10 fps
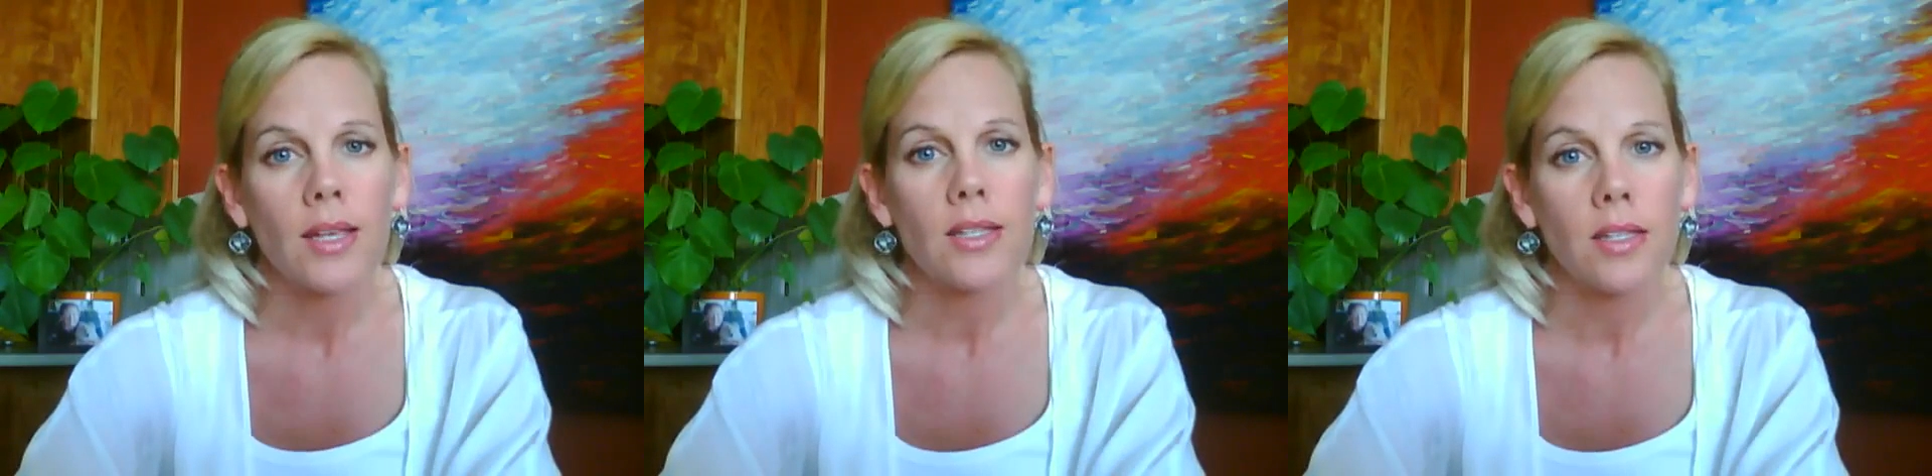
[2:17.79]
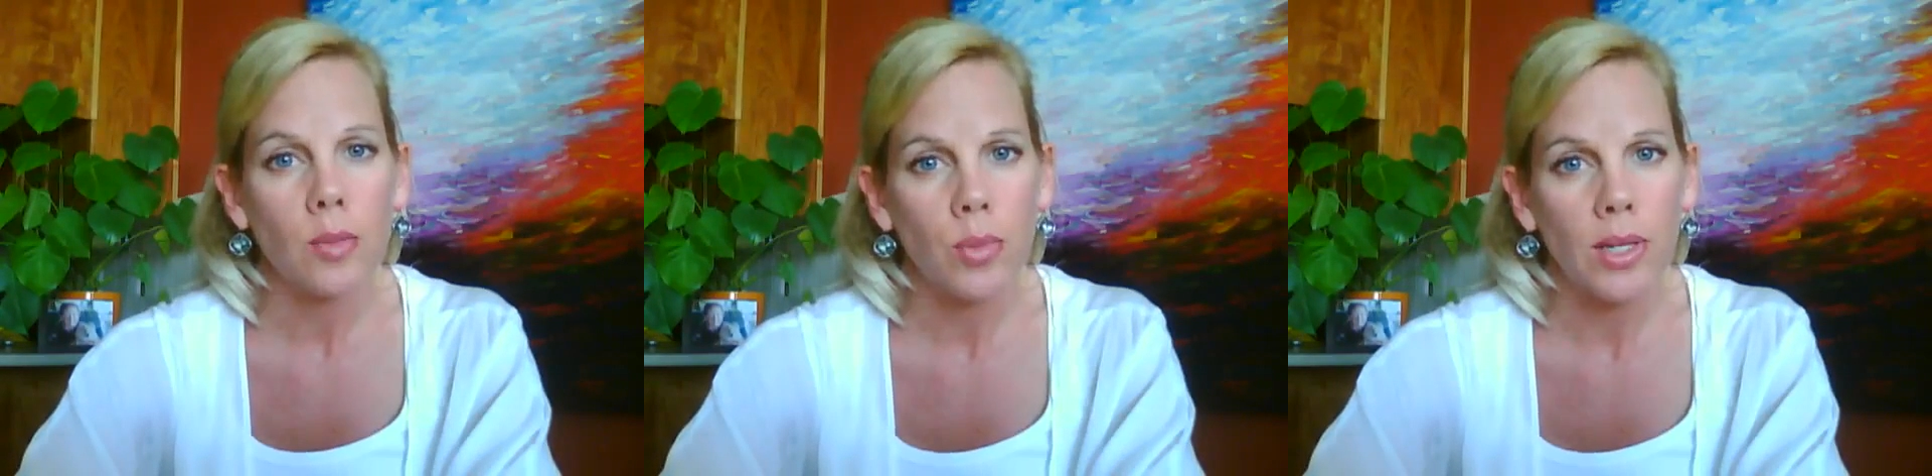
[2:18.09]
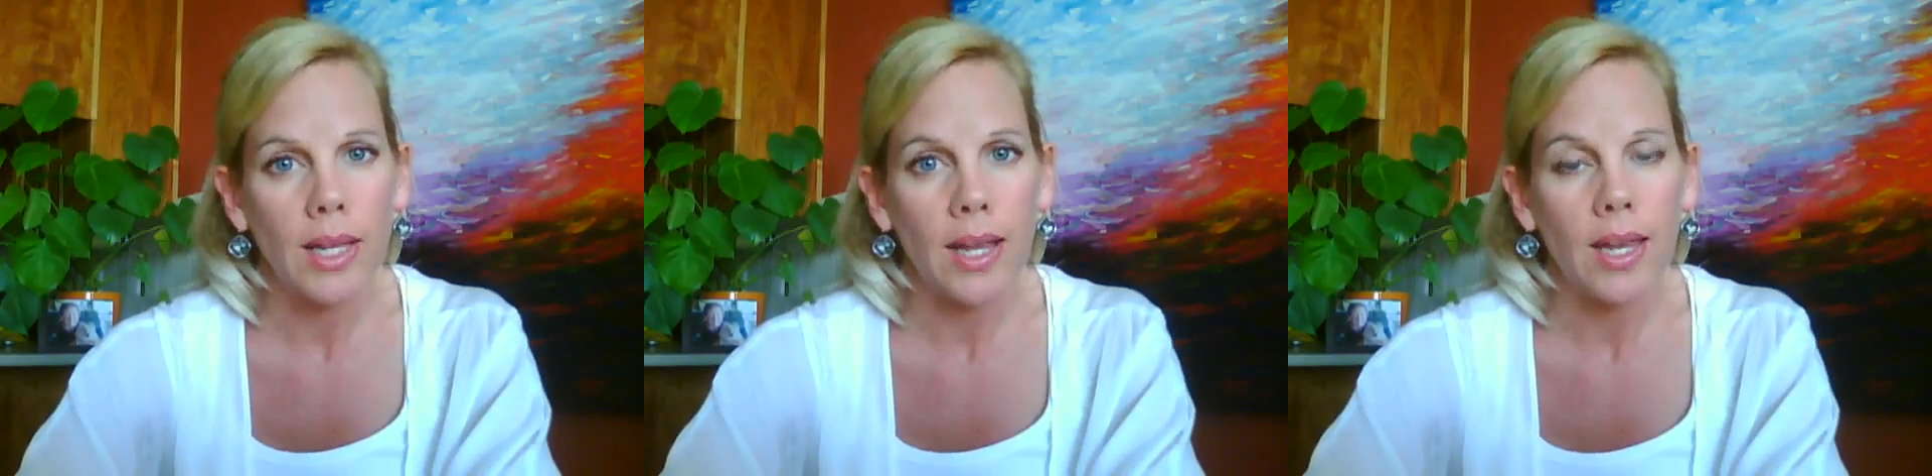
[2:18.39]

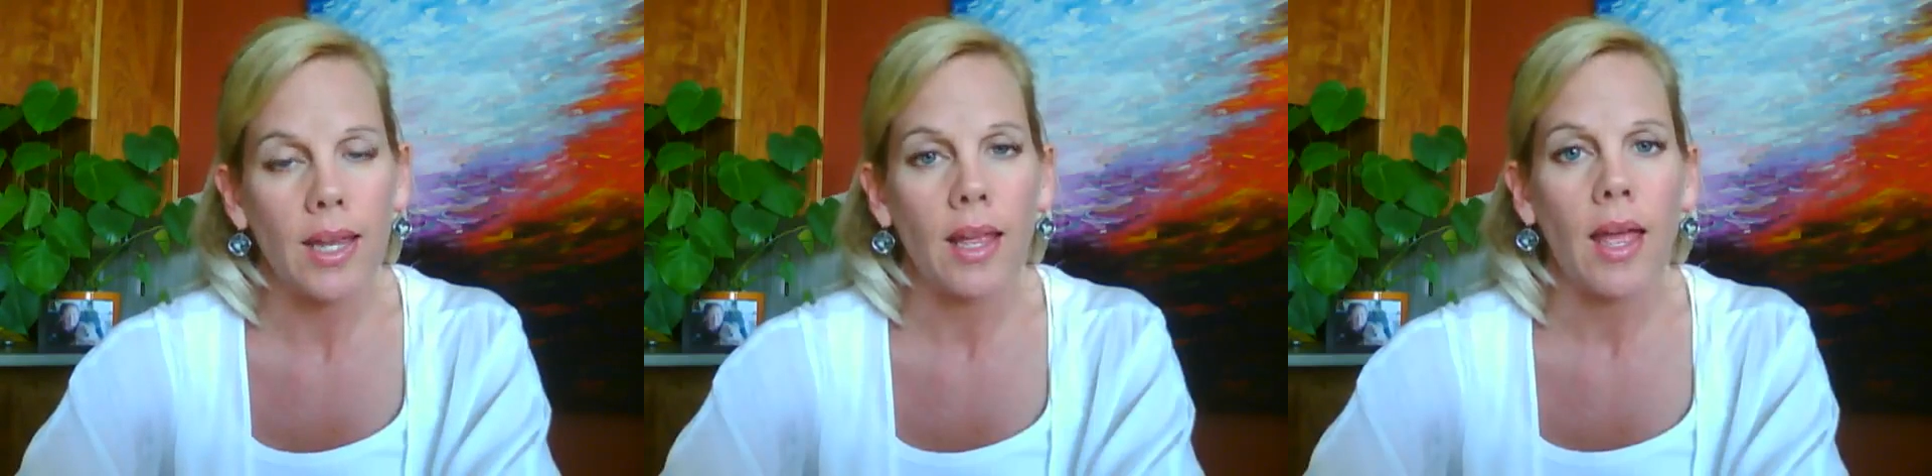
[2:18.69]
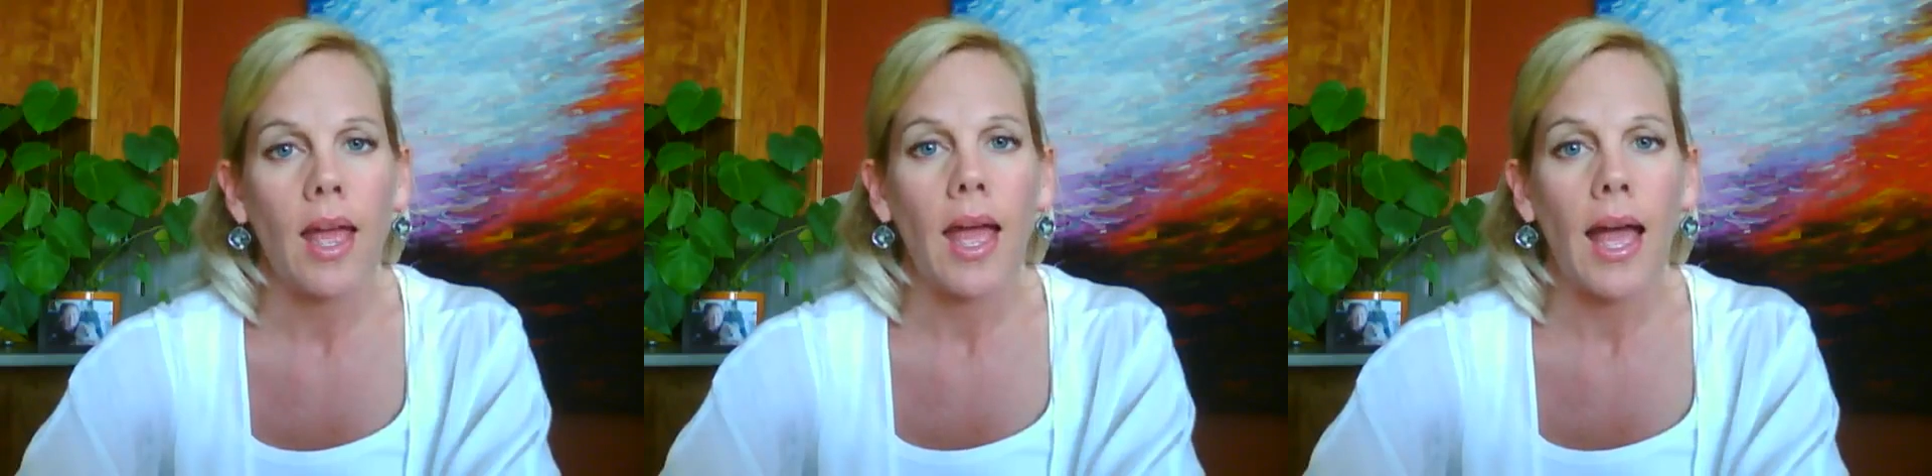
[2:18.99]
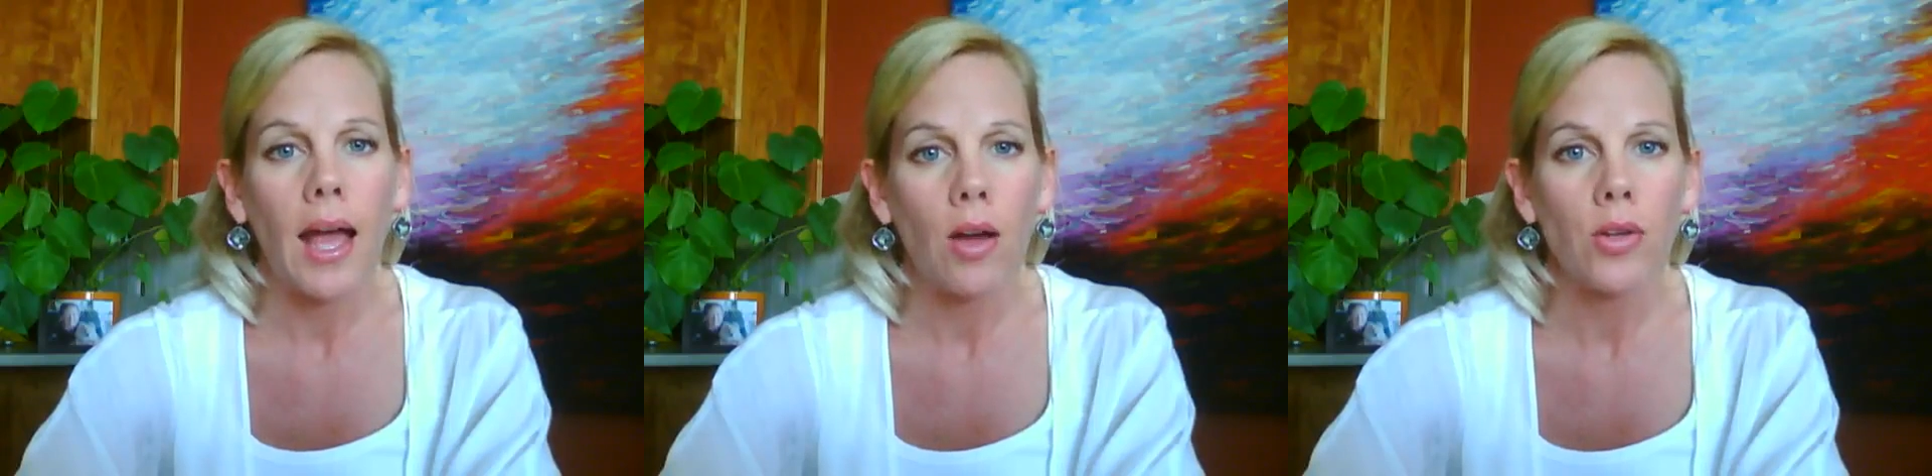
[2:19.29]
stipulating
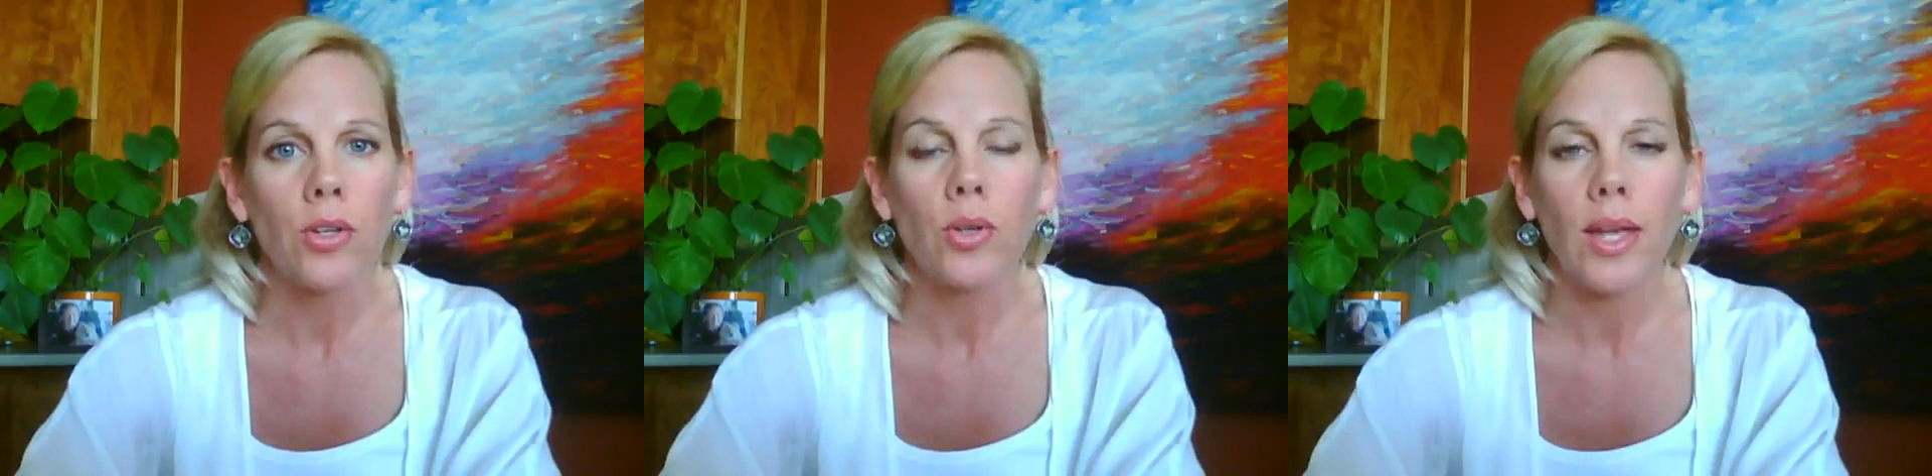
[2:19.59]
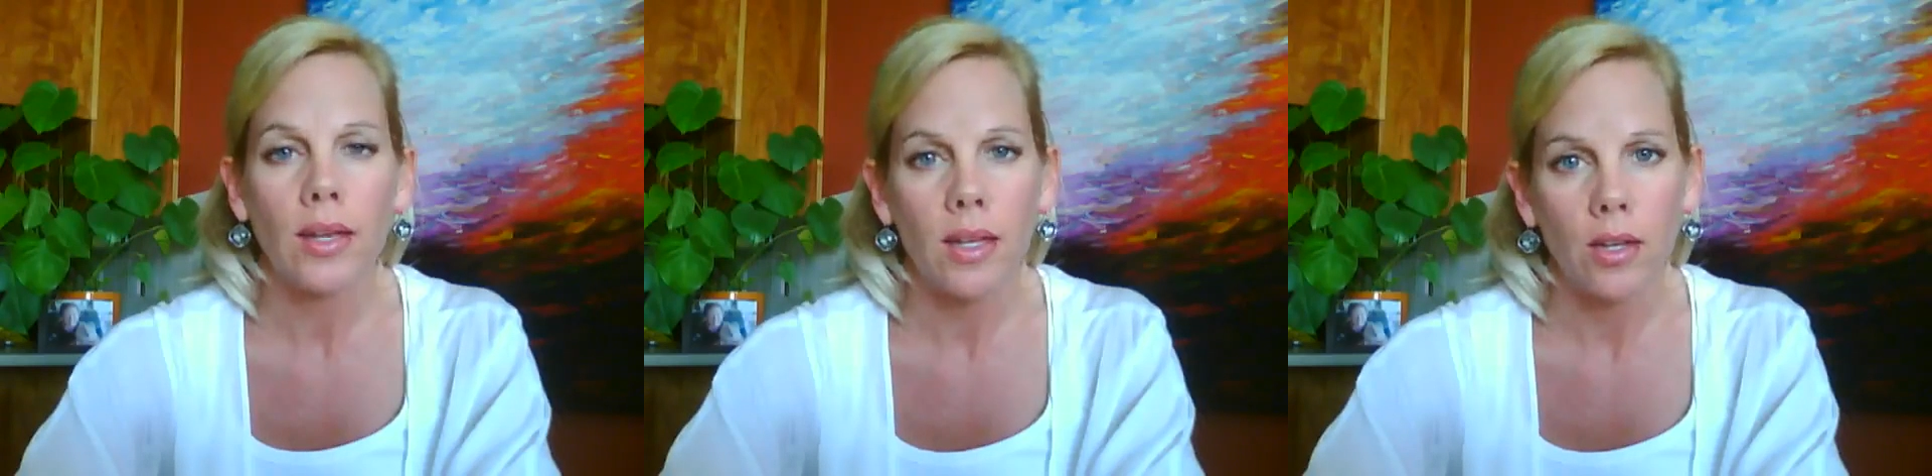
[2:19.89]
how you can